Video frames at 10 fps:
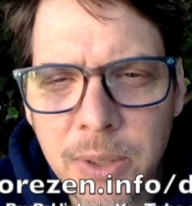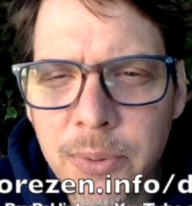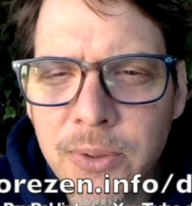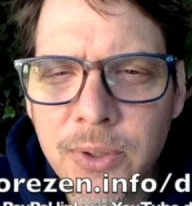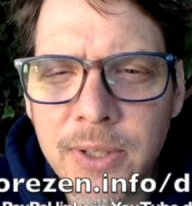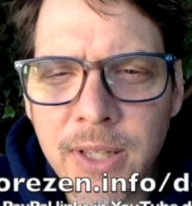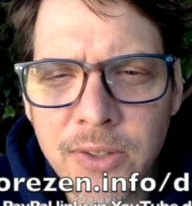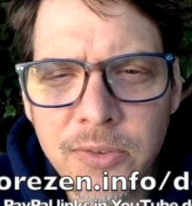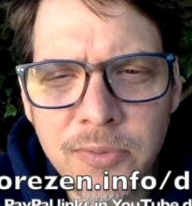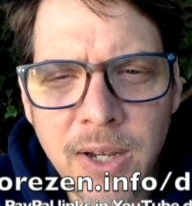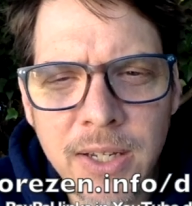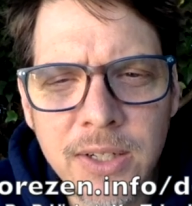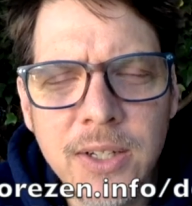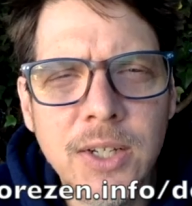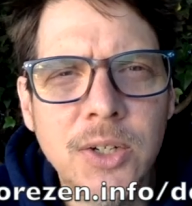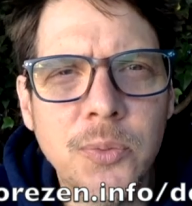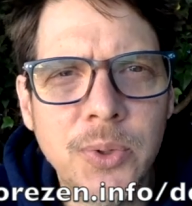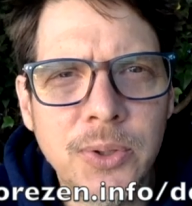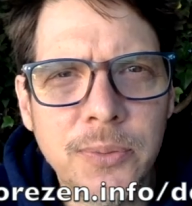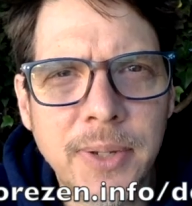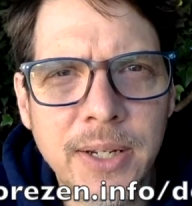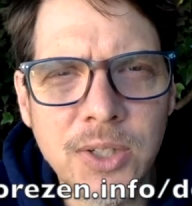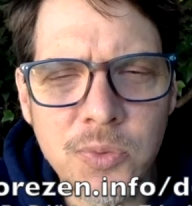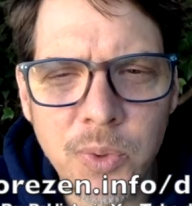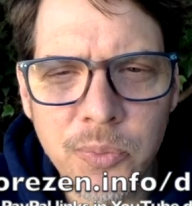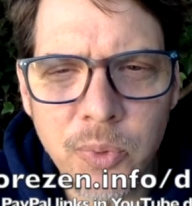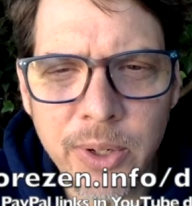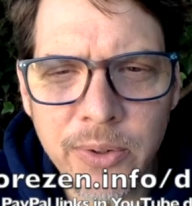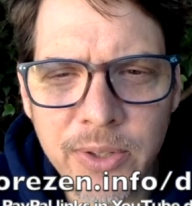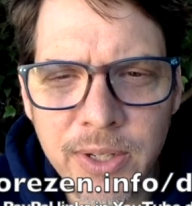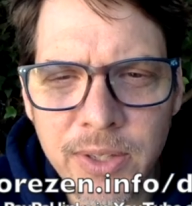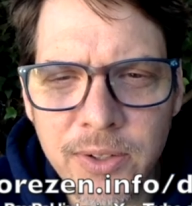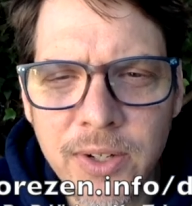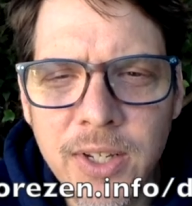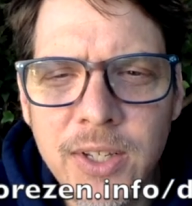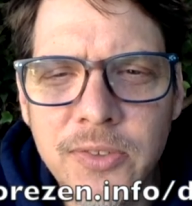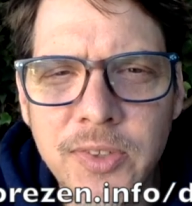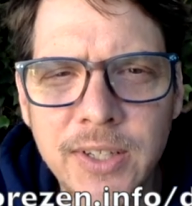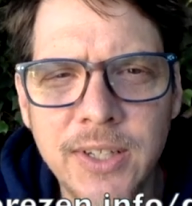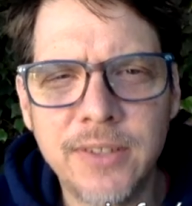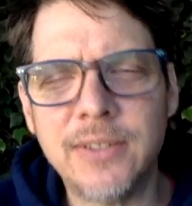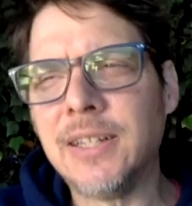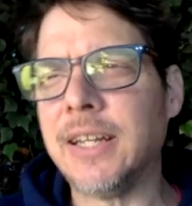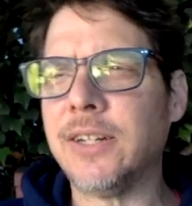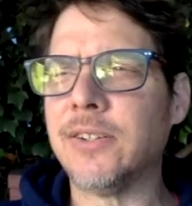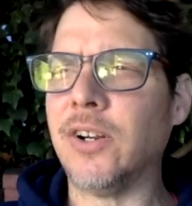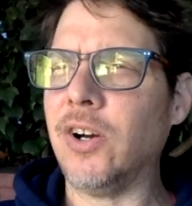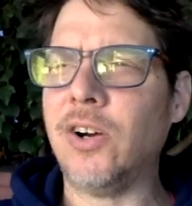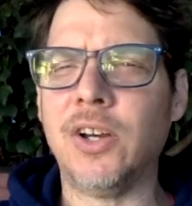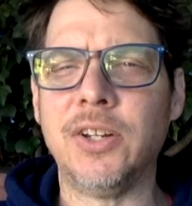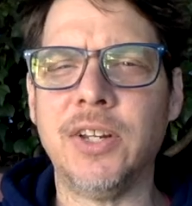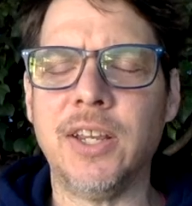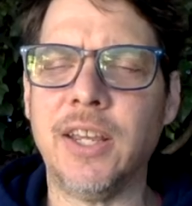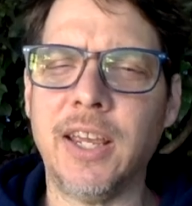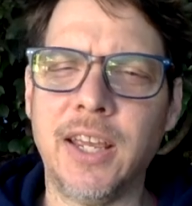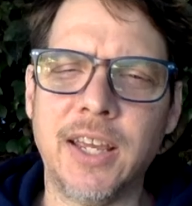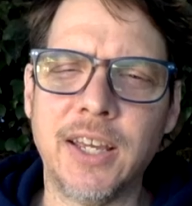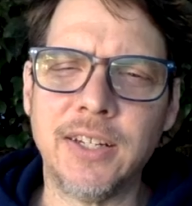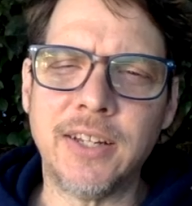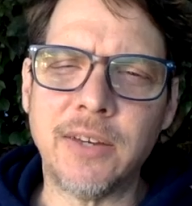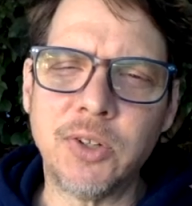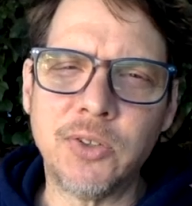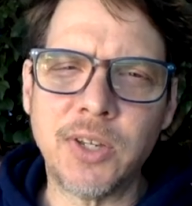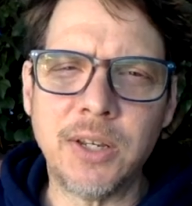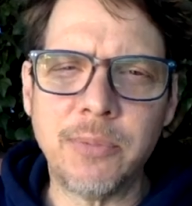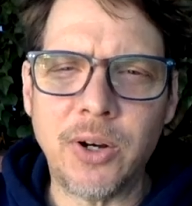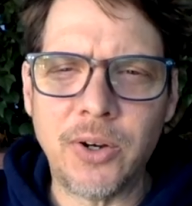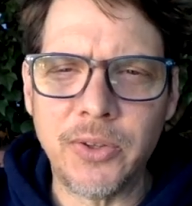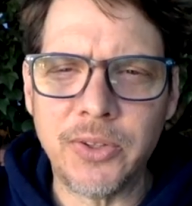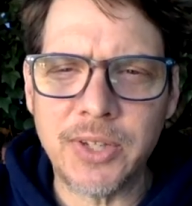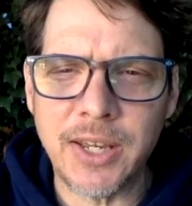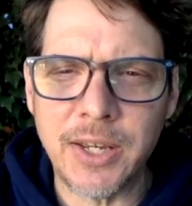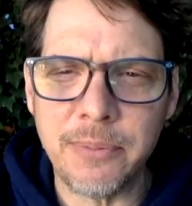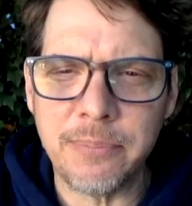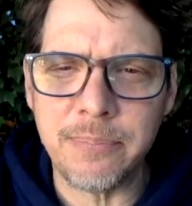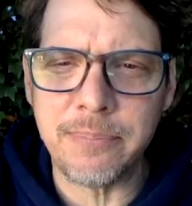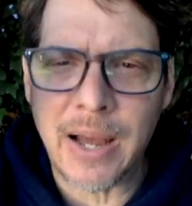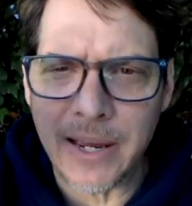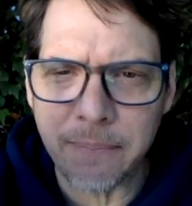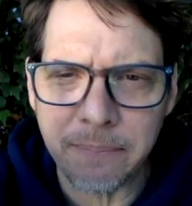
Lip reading: keep it going. That's fine. We'll manage one way or the other. See you later on, and have a good time all the time. Bye.